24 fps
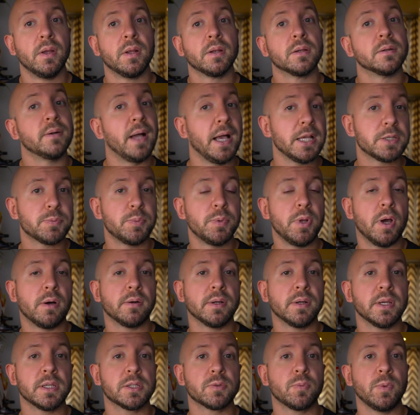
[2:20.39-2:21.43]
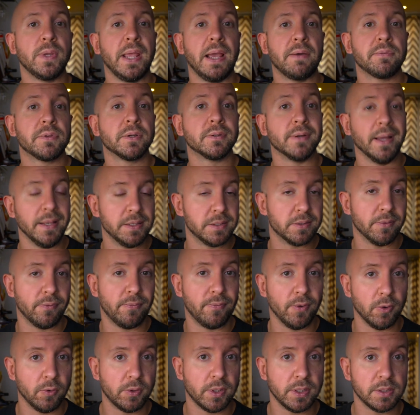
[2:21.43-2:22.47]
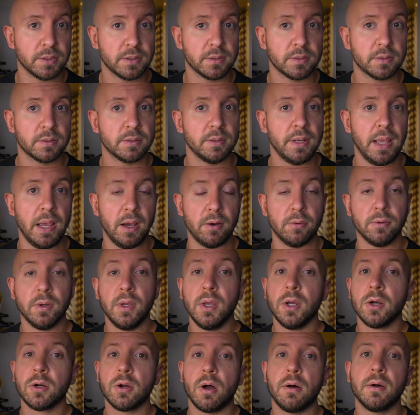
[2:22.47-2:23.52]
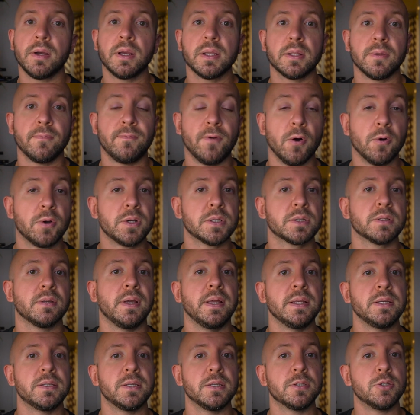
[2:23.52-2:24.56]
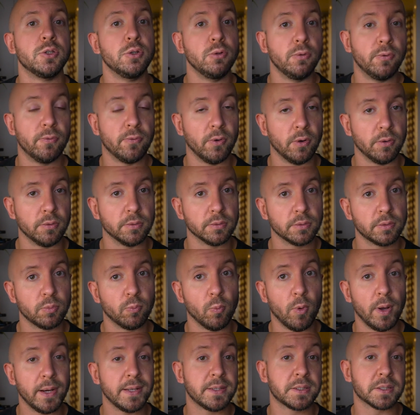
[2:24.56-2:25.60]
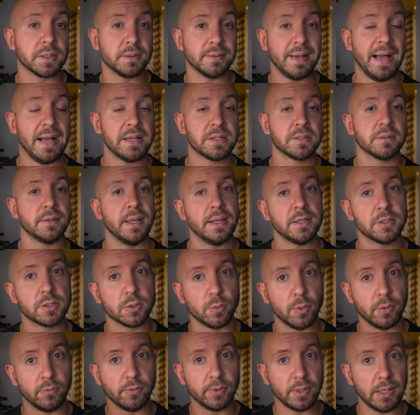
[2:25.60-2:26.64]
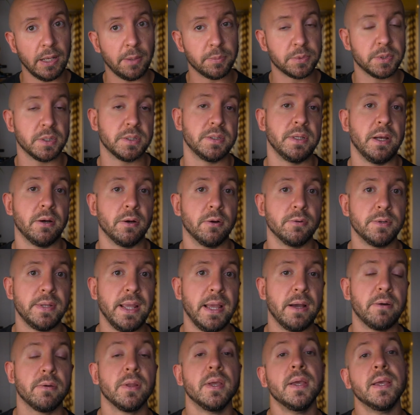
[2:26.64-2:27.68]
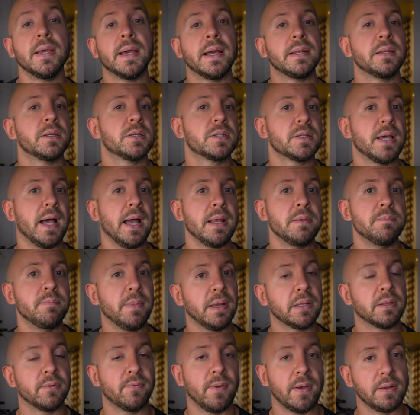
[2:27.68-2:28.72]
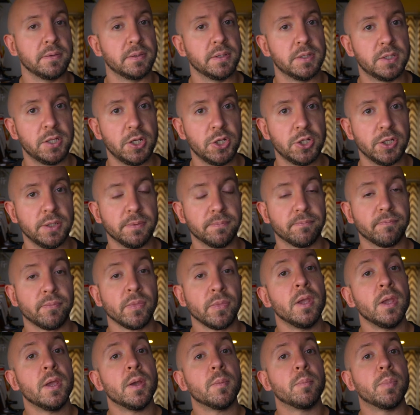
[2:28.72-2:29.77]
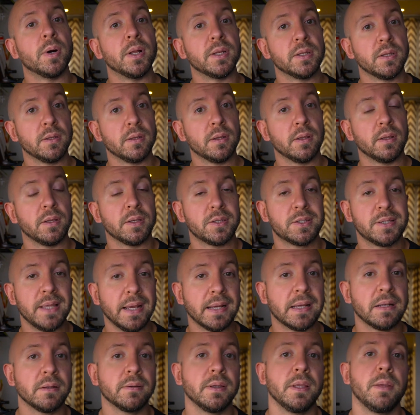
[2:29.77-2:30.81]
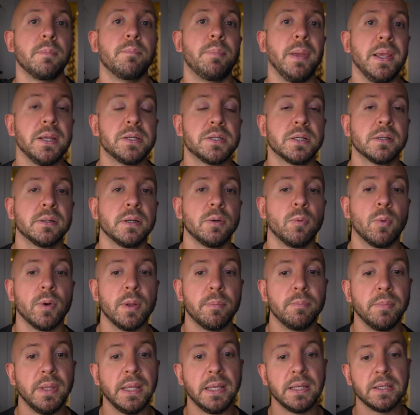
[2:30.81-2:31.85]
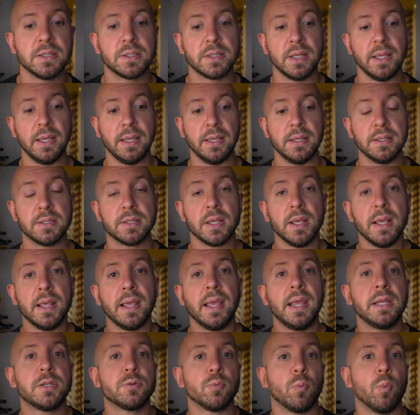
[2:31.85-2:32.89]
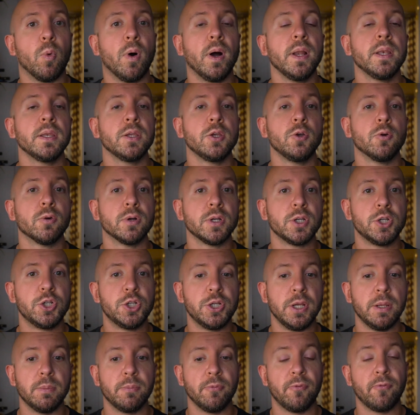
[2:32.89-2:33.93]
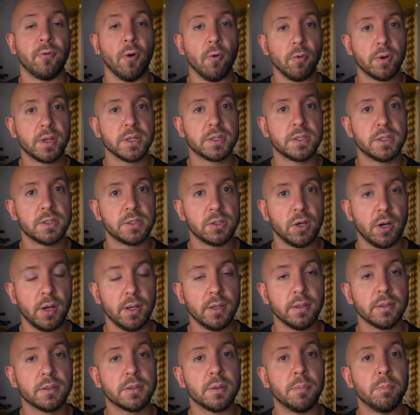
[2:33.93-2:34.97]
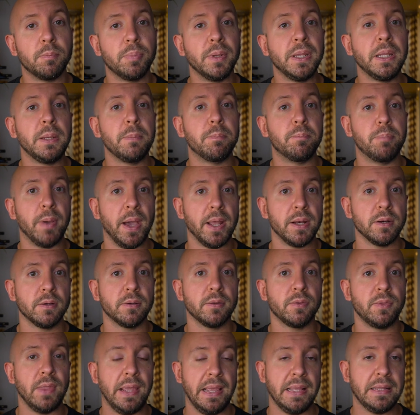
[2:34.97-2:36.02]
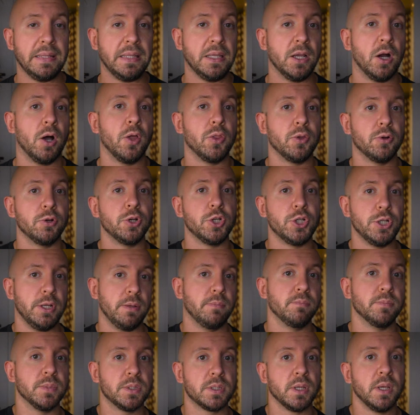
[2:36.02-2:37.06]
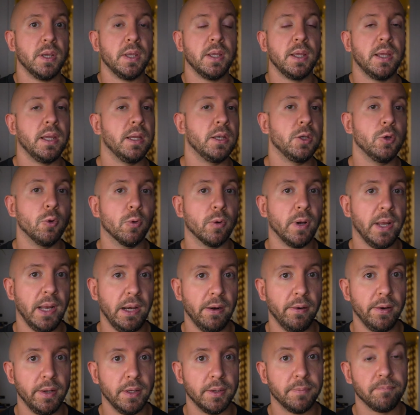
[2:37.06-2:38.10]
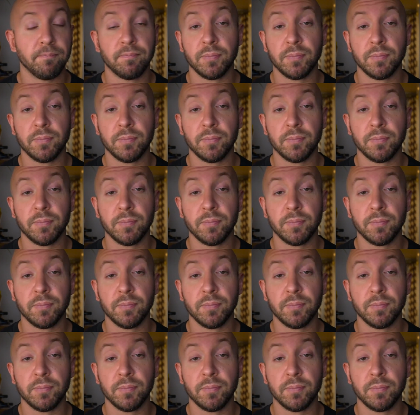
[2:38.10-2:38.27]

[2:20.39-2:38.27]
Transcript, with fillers: Last but not least, we have the lens of focus. Now, calling it the focus lens is twofold. One, it's the last lens, so it really helps us narrow down and decide and make the final decision. But secondly, basically what it means is it's what your gym focuses on to be better than the other gyms in your area.